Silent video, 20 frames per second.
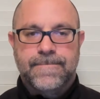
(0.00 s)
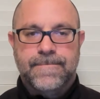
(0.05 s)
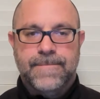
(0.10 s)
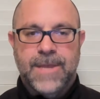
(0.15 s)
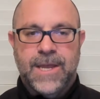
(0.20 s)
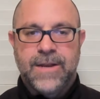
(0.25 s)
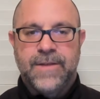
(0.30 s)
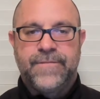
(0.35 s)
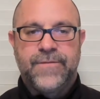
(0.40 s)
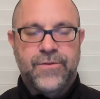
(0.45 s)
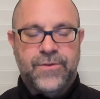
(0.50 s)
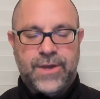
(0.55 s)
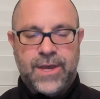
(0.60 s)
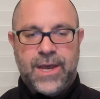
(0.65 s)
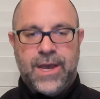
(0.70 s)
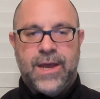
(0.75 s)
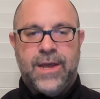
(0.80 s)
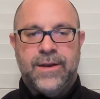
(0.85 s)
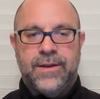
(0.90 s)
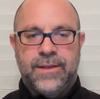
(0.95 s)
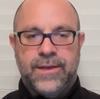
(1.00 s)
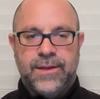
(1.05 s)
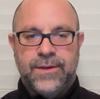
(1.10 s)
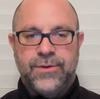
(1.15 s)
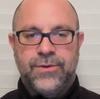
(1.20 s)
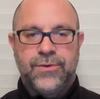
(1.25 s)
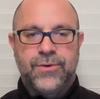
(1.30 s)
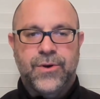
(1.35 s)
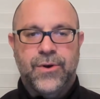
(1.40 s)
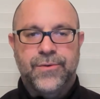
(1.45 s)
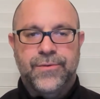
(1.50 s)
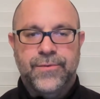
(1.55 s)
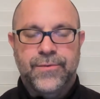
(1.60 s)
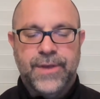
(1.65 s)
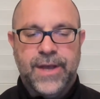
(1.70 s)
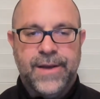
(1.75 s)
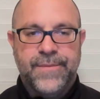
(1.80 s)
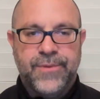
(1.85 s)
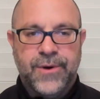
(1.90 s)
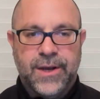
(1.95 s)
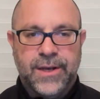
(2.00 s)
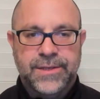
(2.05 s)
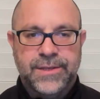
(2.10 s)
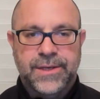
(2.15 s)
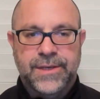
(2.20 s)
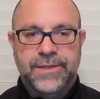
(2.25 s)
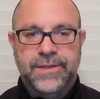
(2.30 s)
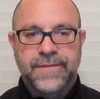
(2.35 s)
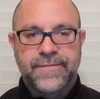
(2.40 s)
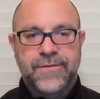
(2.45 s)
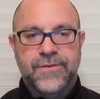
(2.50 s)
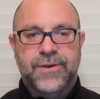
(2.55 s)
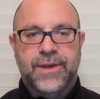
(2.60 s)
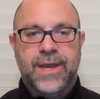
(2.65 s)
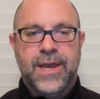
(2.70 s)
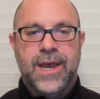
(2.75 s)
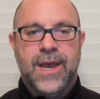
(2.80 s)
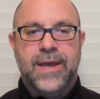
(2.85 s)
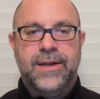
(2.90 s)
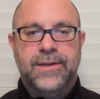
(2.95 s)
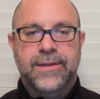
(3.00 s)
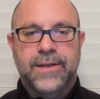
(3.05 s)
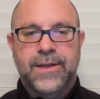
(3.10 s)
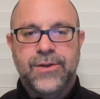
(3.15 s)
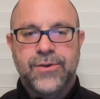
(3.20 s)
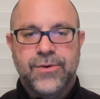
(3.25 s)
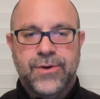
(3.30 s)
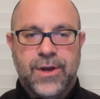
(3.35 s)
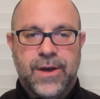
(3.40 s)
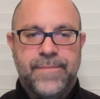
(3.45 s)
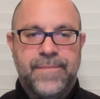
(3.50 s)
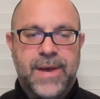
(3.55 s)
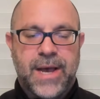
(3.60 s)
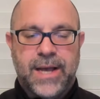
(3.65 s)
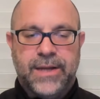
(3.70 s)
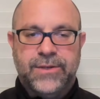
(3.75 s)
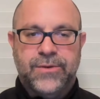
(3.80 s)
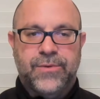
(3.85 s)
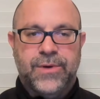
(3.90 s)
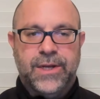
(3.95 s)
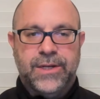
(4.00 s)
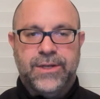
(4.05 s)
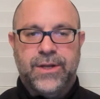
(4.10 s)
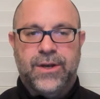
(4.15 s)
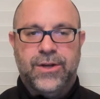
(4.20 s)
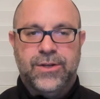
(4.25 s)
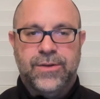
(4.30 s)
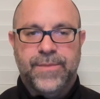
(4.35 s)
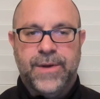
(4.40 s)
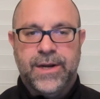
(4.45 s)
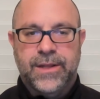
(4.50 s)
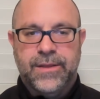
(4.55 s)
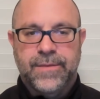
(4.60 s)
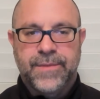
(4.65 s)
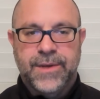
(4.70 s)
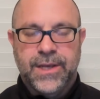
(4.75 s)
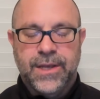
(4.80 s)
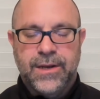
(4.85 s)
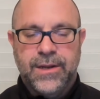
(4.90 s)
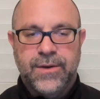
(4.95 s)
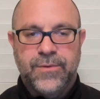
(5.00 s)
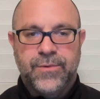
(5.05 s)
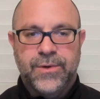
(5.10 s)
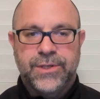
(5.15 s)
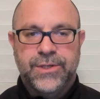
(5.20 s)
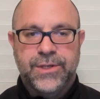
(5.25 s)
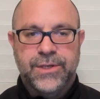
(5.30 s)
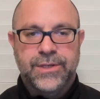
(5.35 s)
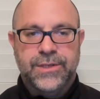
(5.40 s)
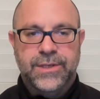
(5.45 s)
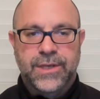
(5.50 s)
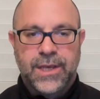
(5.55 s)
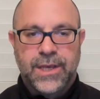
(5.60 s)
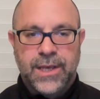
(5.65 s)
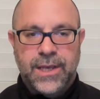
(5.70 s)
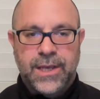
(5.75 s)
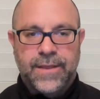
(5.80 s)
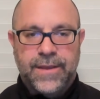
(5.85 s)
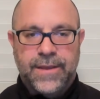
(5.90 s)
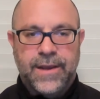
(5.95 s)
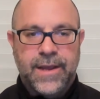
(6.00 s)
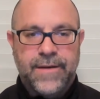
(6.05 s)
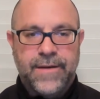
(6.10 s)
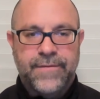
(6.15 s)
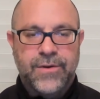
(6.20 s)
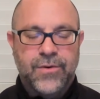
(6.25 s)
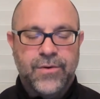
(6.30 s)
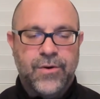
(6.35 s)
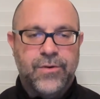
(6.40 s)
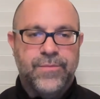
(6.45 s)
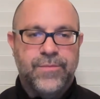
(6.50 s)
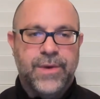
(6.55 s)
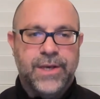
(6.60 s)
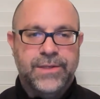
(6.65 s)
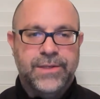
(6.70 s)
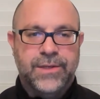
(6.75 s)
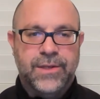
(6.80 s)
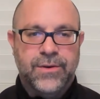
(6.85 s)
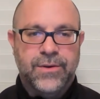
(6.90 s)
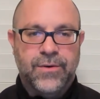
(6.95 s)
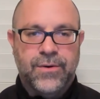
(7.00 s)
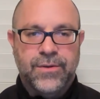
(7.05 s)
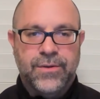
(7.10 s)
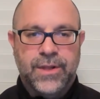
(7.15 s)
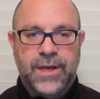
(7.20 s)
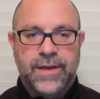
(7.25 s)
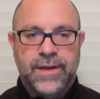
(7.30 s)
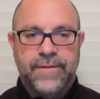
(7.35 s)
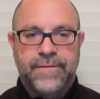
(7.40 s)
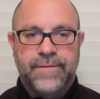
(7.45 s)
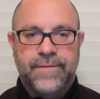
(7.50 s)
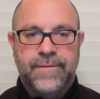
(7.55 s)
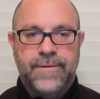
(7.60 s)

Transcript: And if you can, then you go through that process. If you can't, then you come back to what I talked about at the beginning, which is they have their own mess in their own life.